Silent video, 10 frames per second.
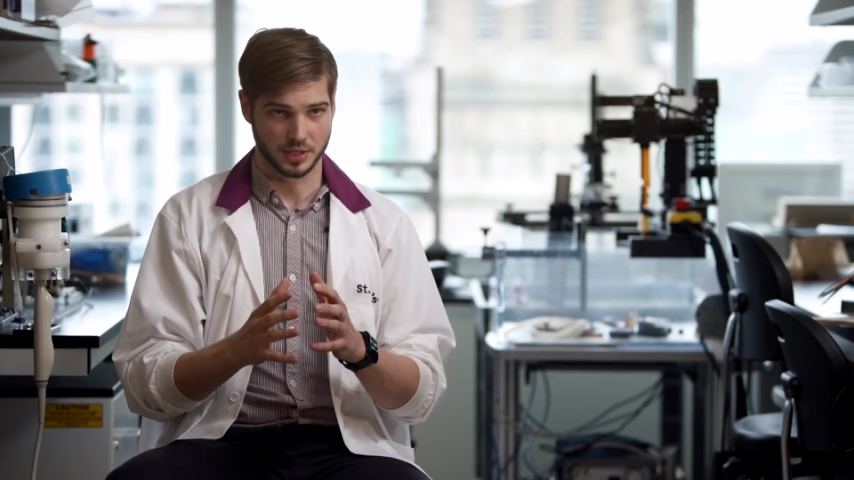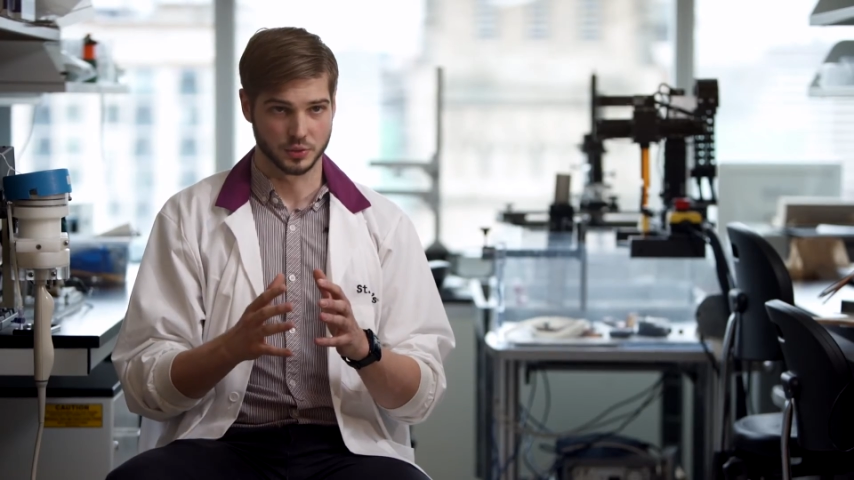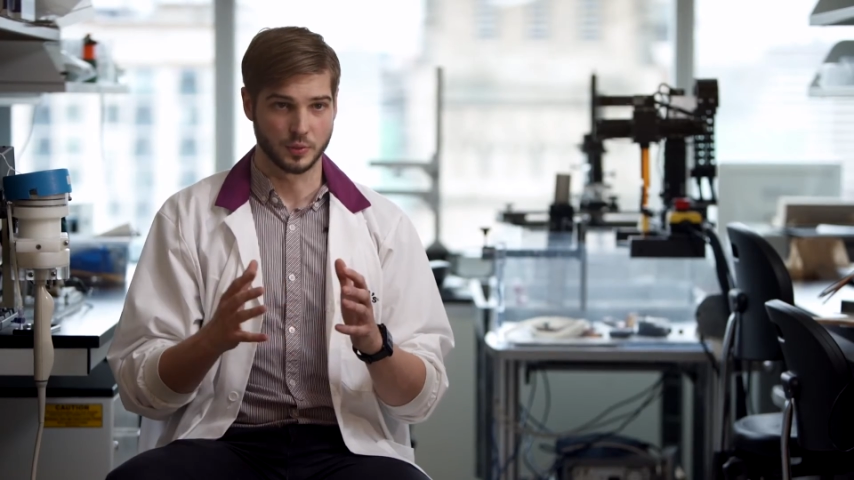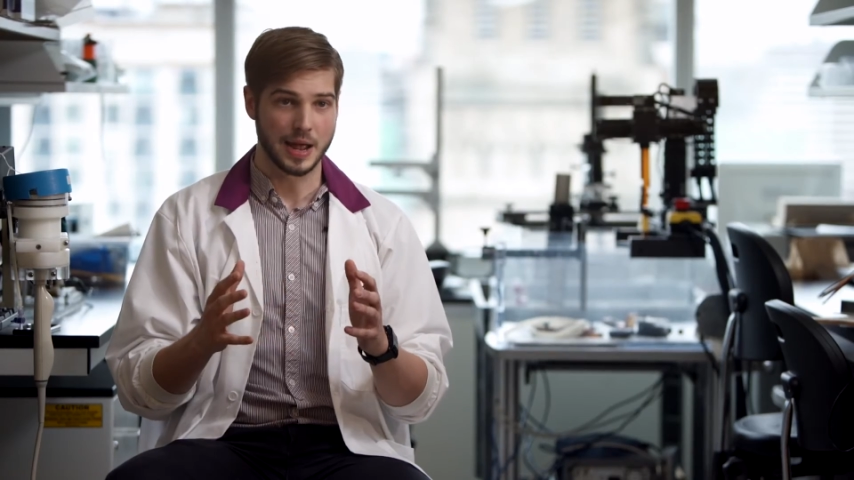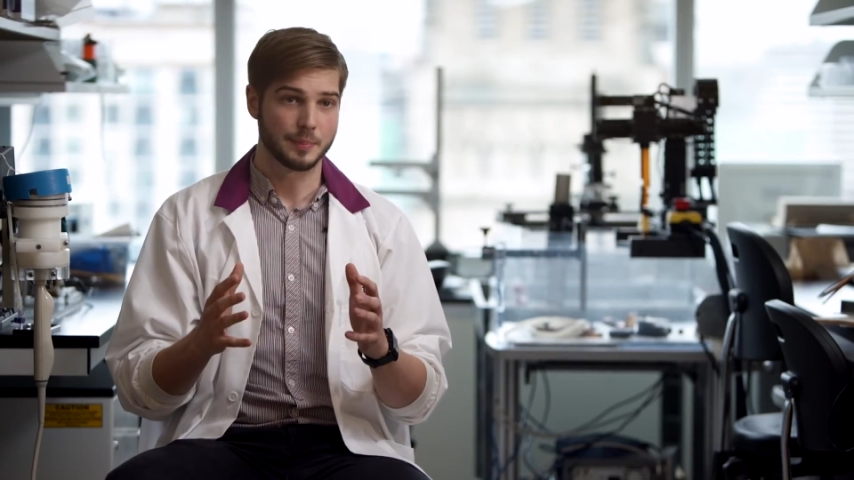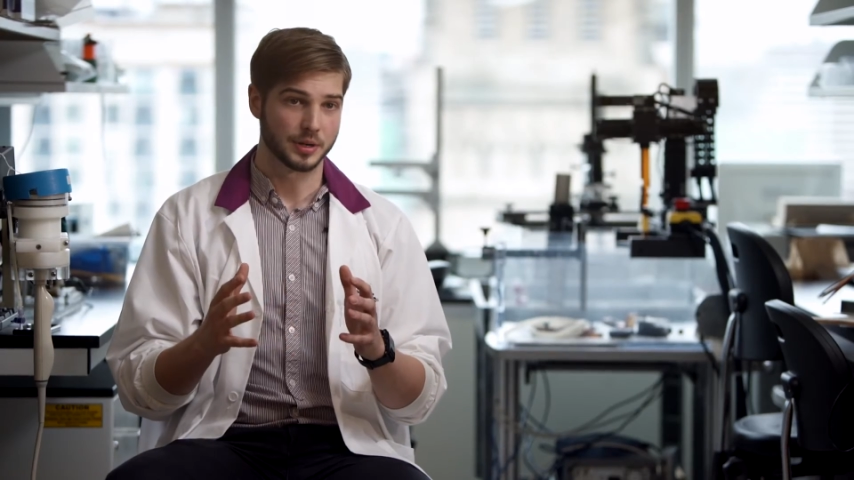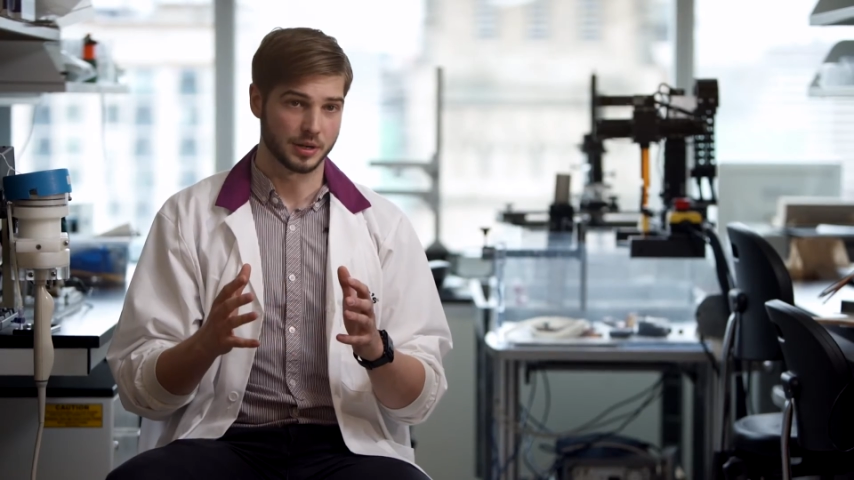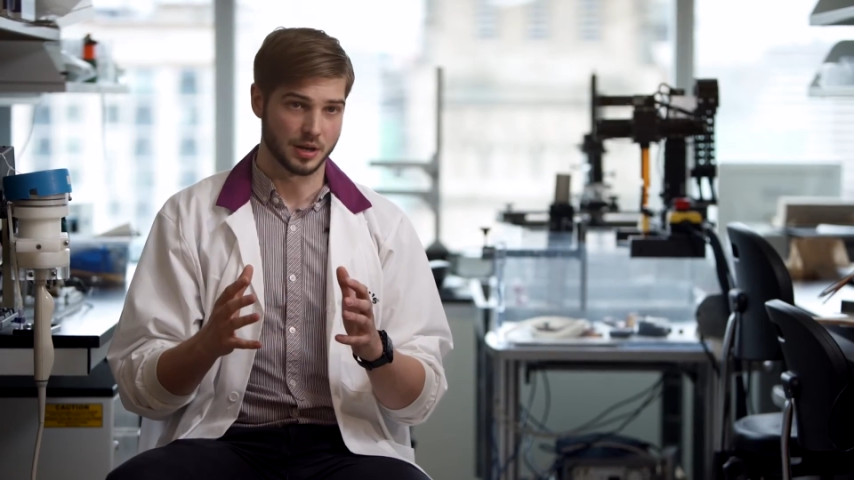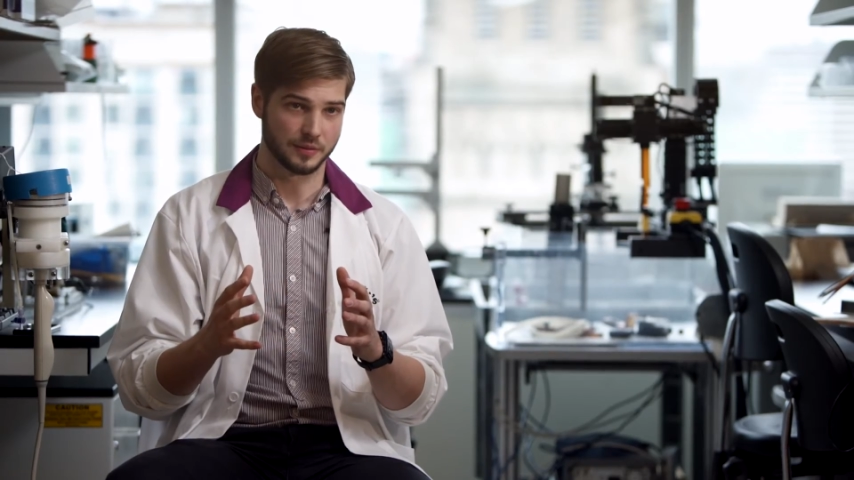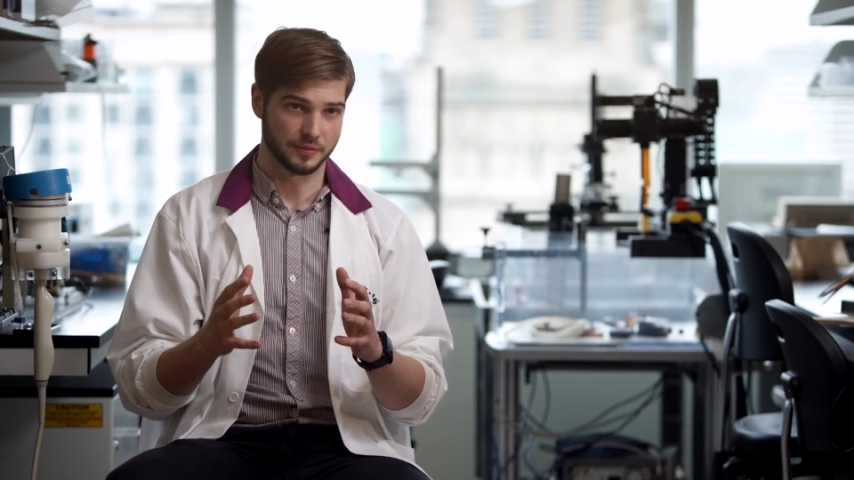is rapid
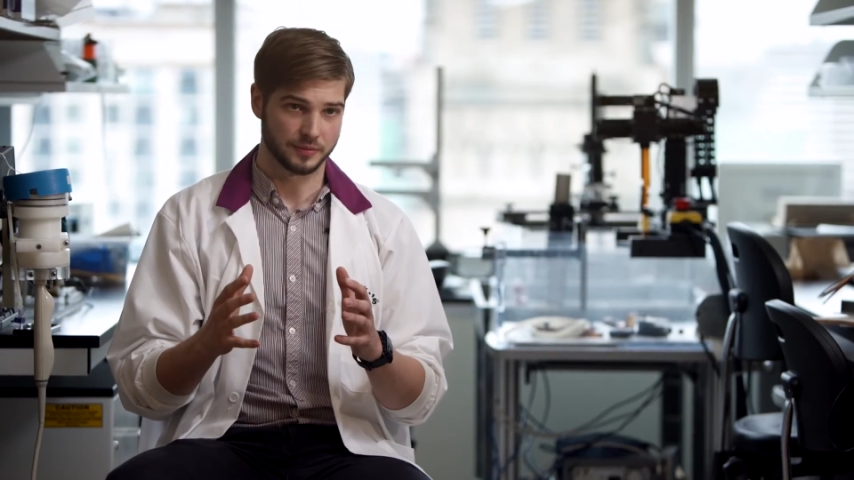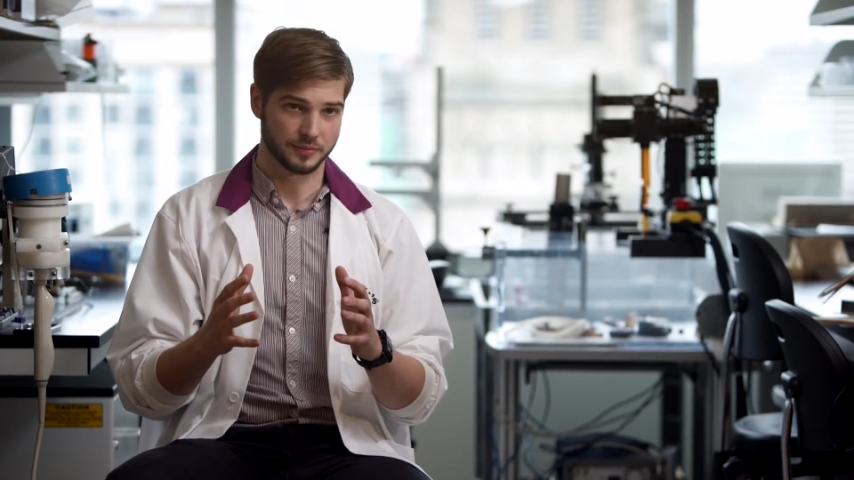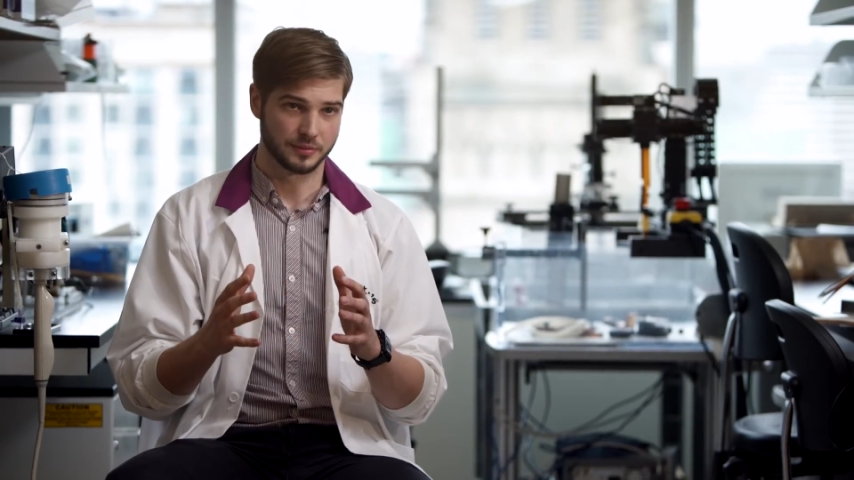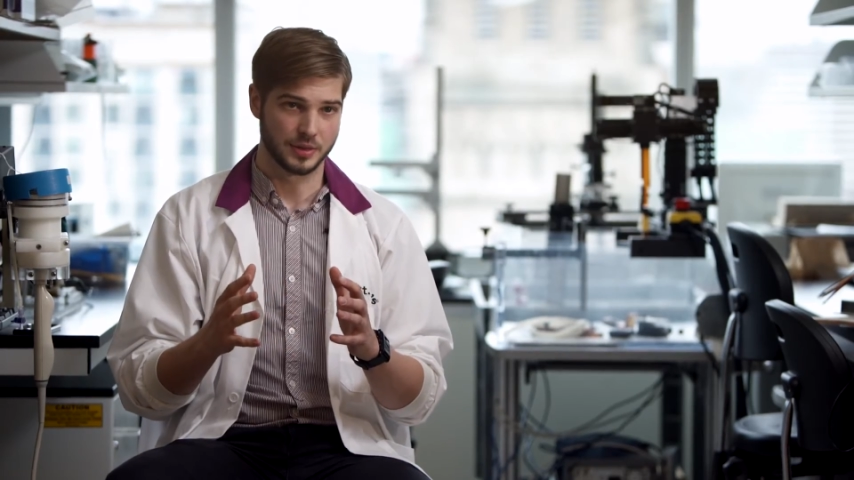enough,